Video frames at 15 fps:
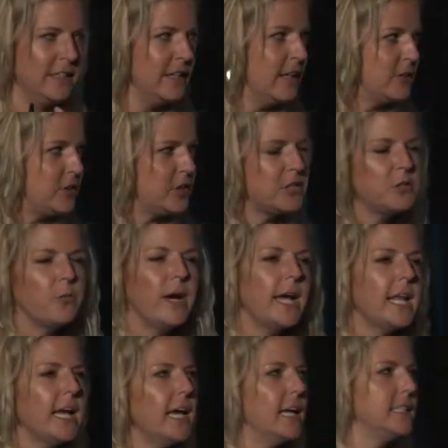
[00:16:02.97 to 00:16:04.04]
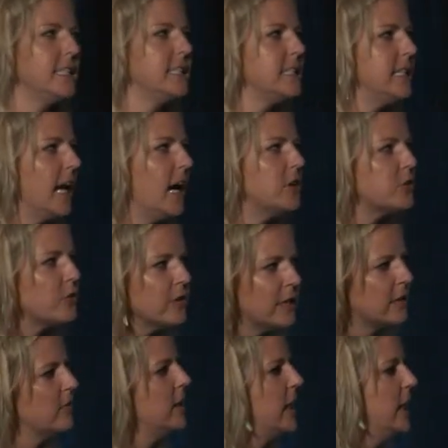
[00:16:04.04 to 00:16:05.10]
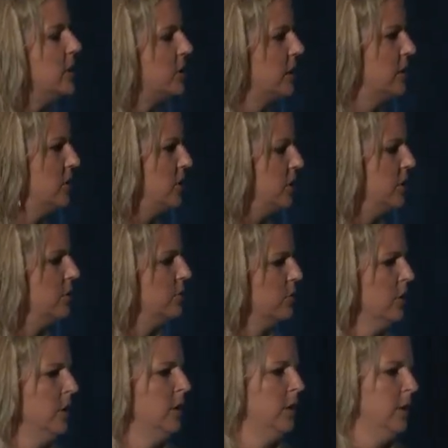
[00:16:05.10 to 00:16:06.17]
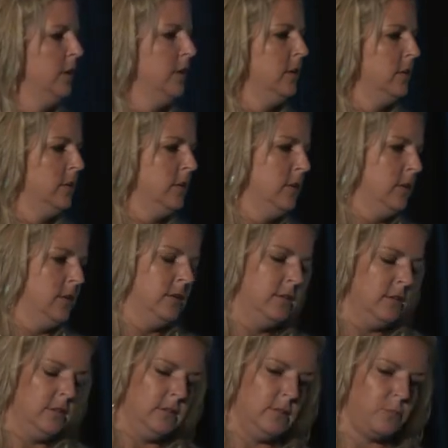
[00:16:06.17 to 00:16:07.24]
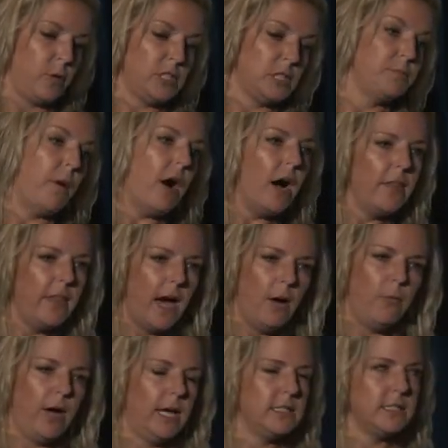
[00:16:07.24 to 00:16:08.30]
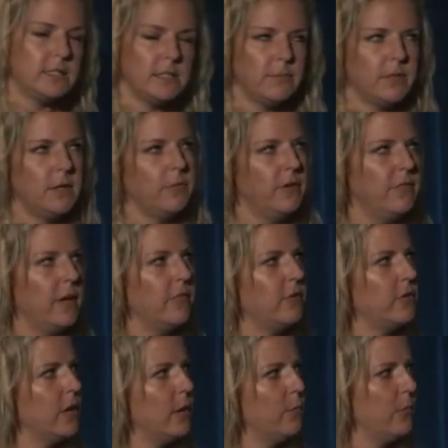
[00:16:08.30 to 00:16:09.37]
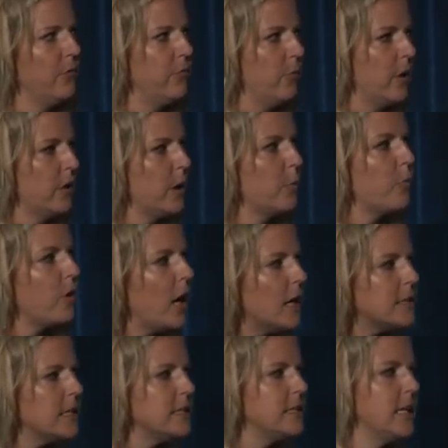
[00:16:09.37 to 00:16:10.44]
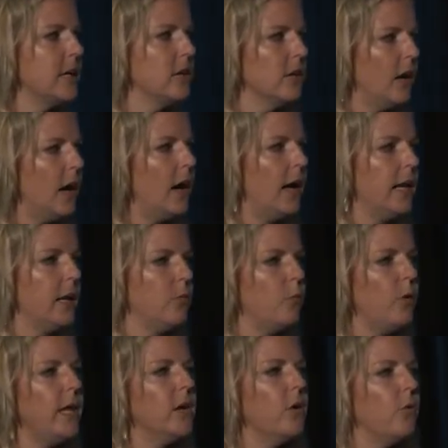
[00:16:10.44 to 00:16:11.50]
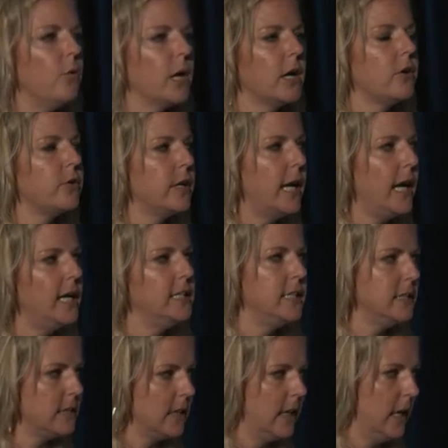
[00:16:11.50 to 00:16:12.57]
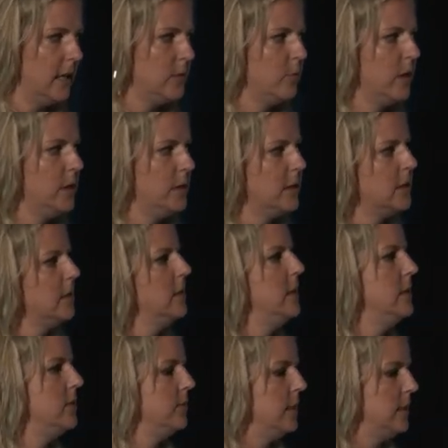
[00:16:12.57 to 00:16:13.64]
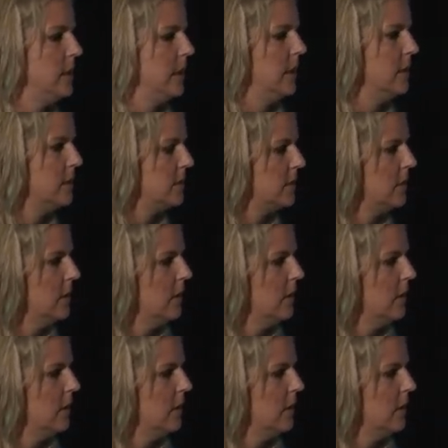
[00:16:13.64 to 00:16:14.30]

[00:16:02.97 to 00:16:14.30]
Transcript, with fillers: It's just the way it is. It's a natural inclination to respond that way to something we've never done before. They're processing a lot, and we don't want to create disconnect where it doesn't need to exist.